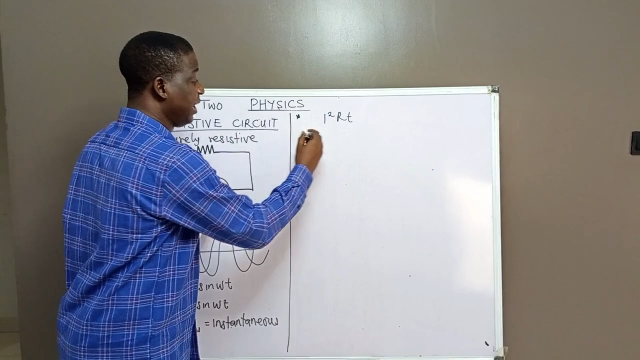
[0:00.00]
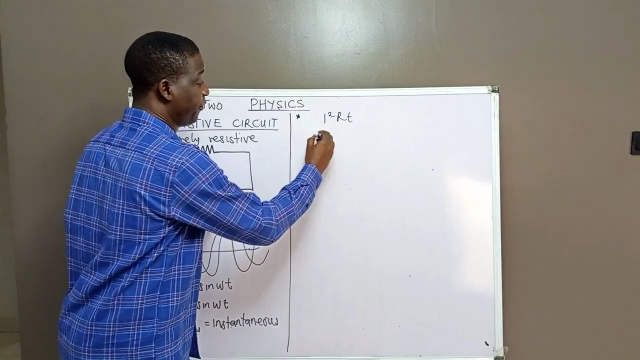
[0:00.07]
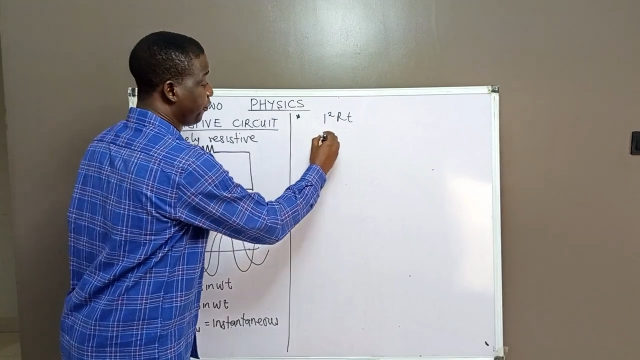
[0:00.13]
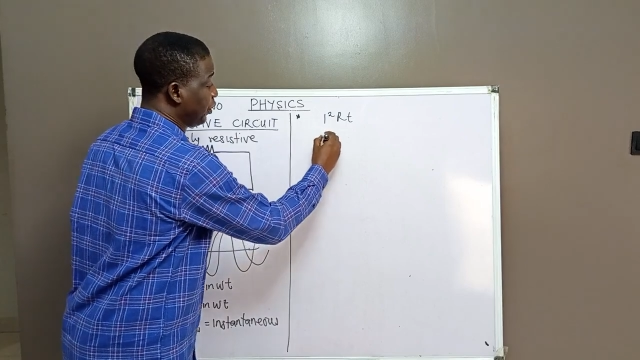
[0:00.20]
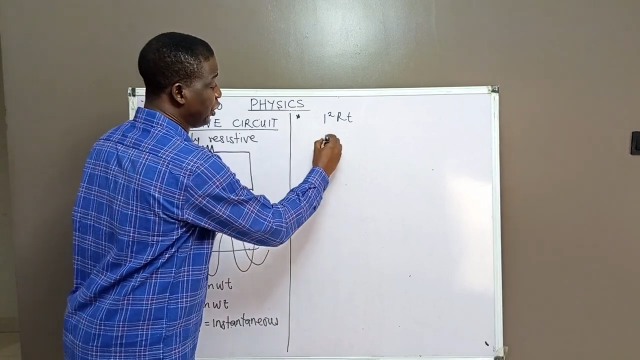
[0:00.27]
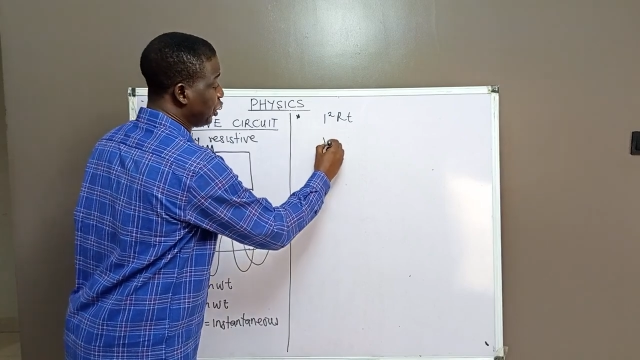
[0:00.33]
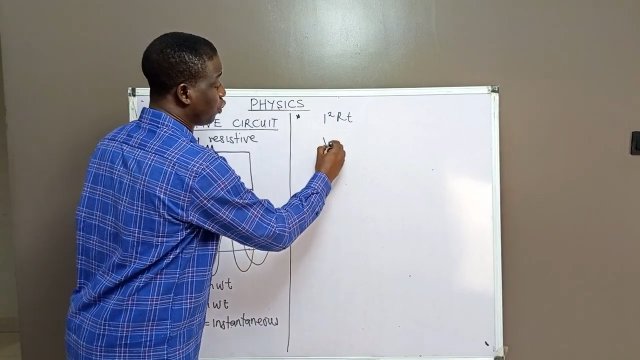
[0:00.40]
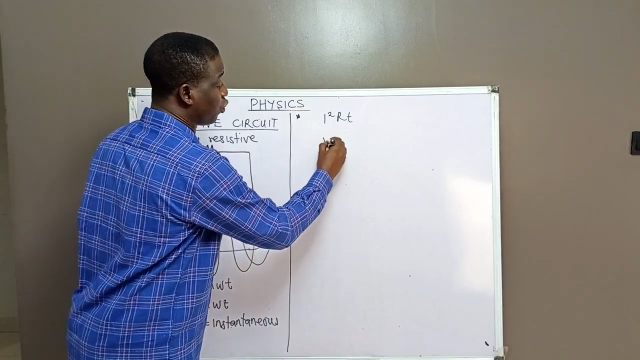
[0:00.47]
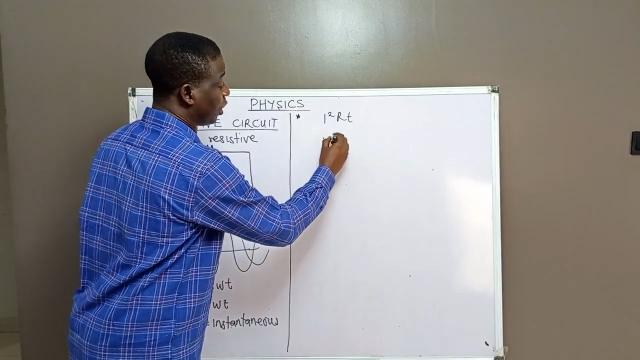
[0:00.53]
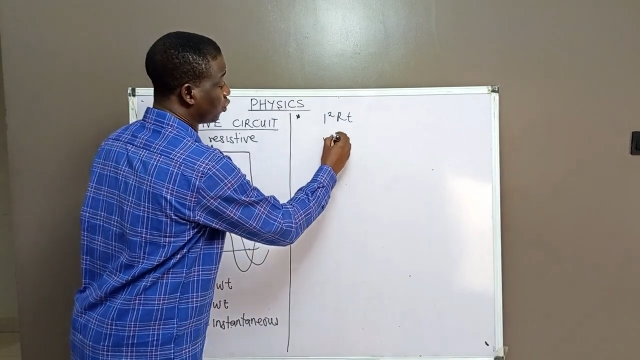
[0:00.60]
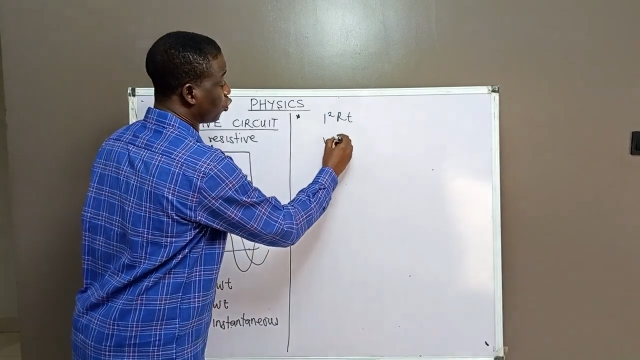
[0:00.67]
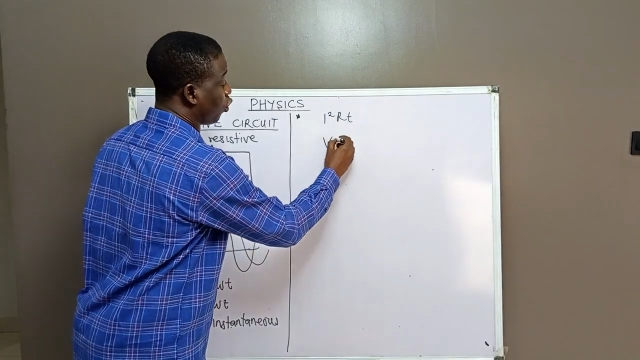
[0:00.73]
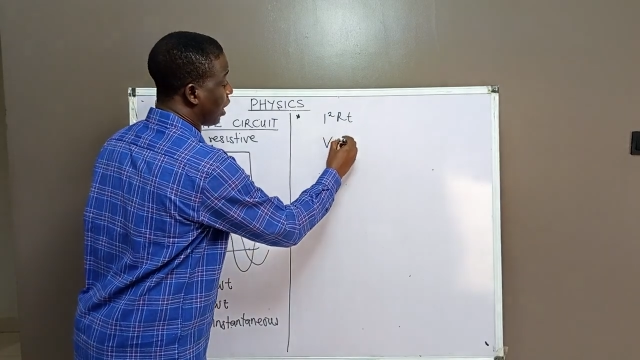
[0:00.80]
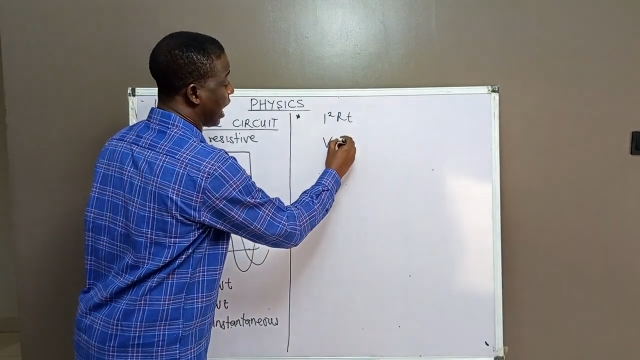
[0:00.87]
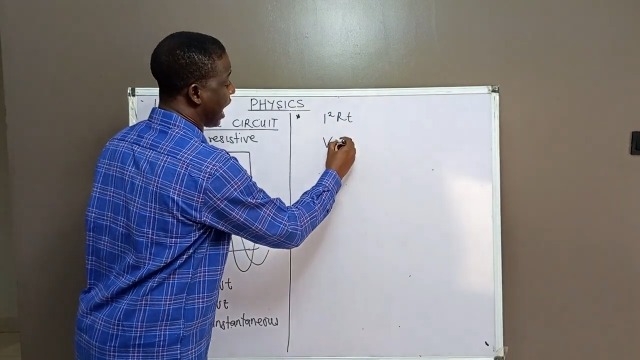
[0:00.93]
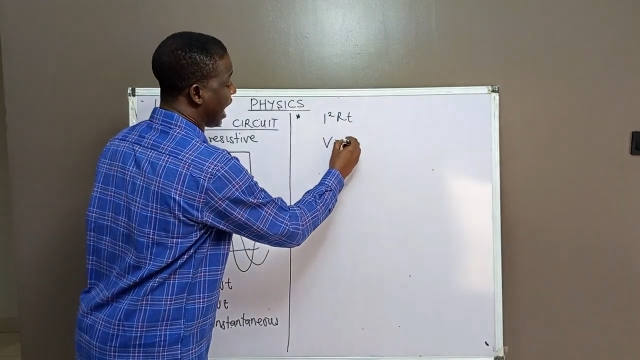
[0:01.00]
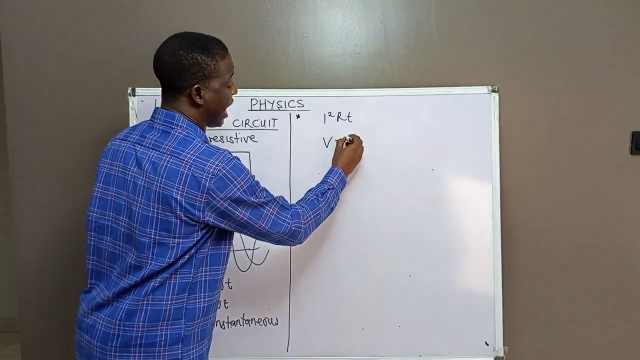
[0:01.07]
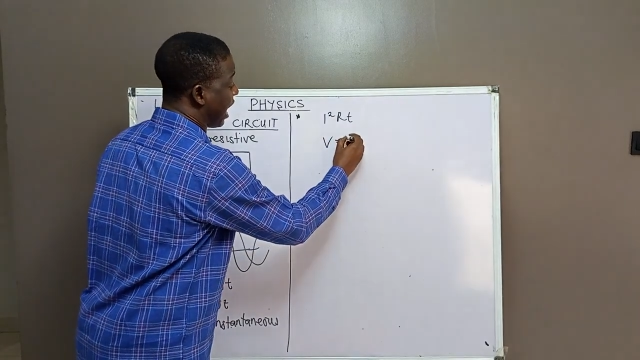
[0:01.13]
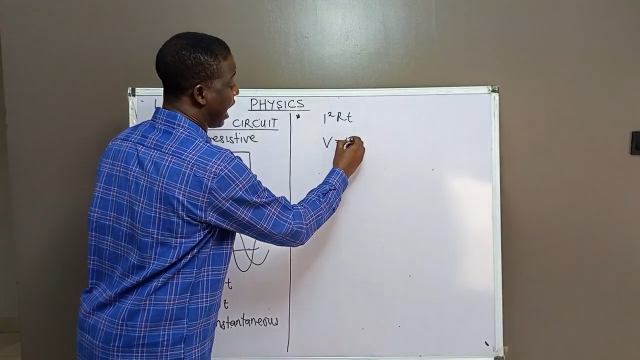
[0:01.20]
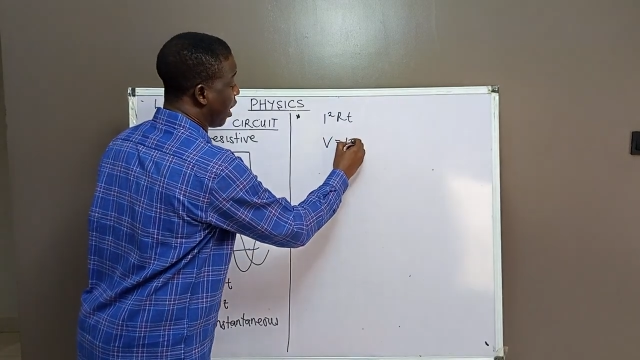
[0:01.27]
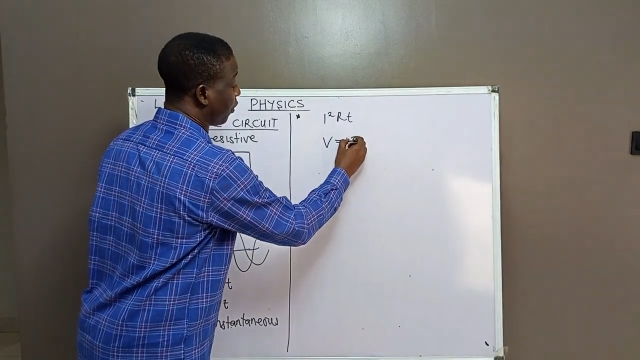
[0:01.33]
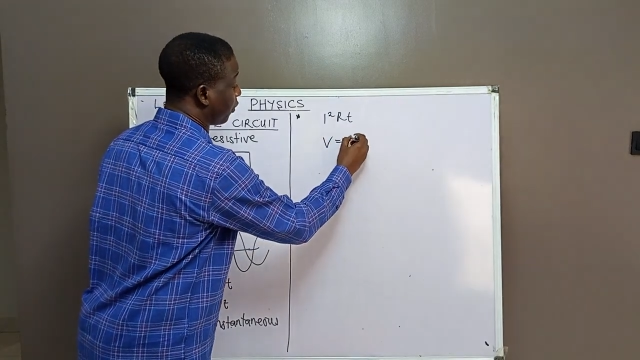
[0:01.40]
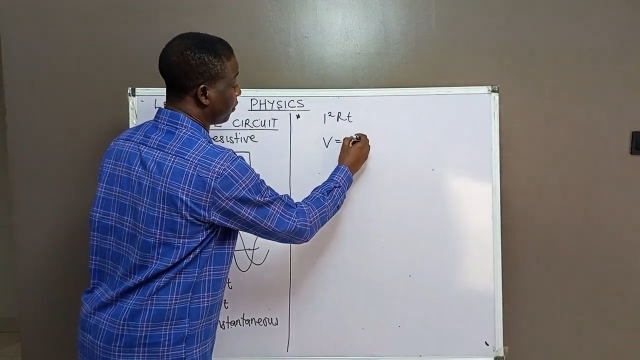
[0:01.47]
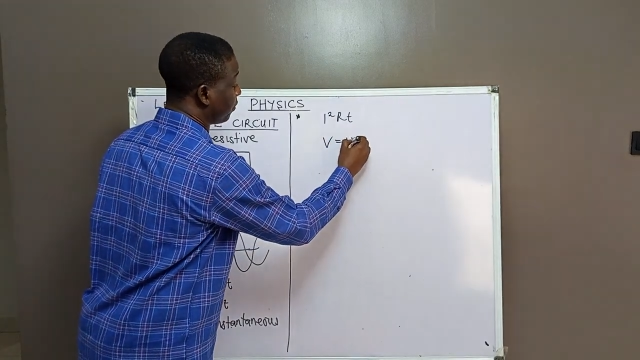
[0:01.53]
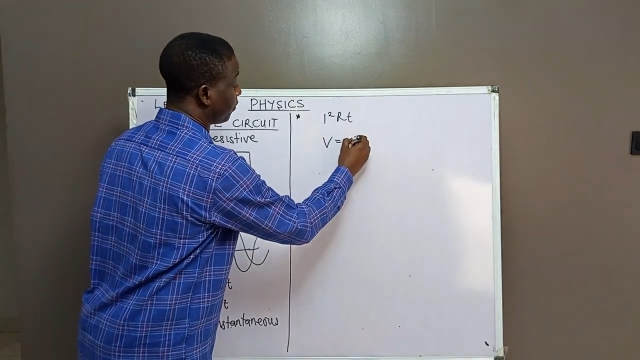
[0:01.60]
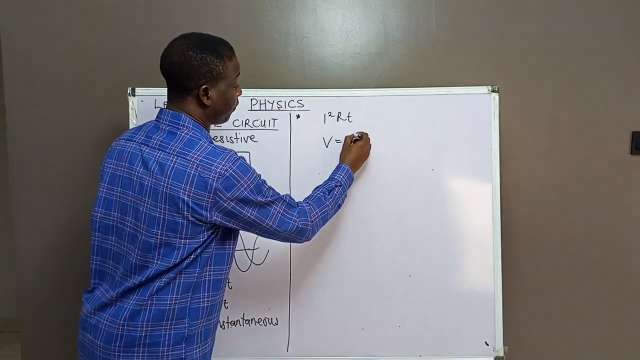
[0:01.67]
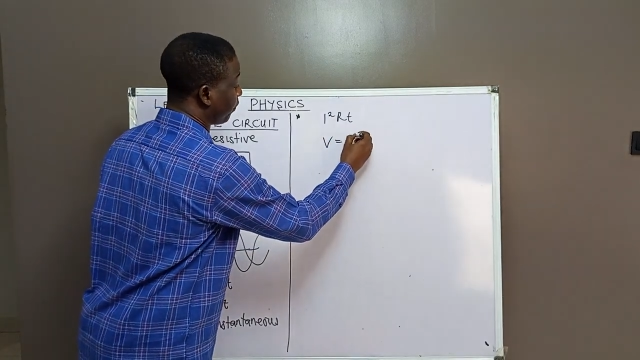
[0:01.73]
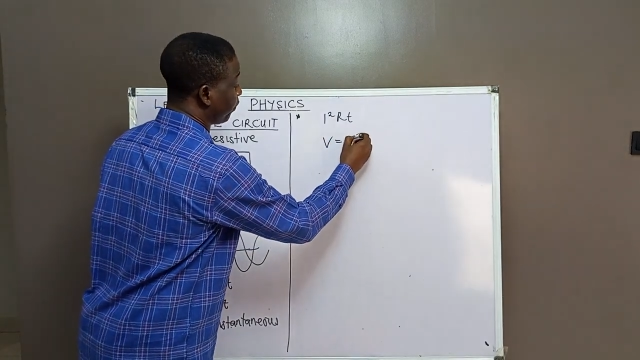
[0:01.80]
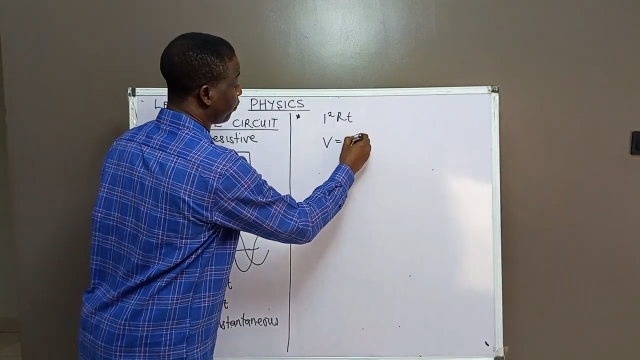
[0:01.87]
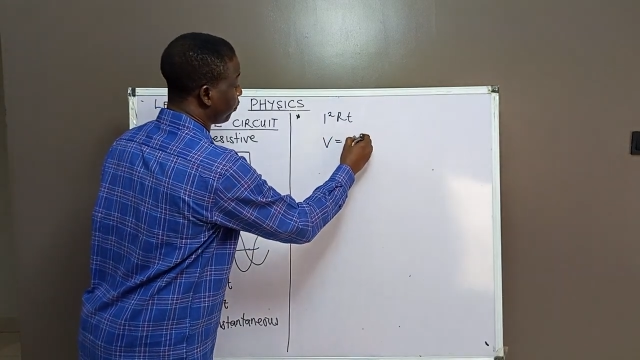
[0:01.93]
if V equal to IR,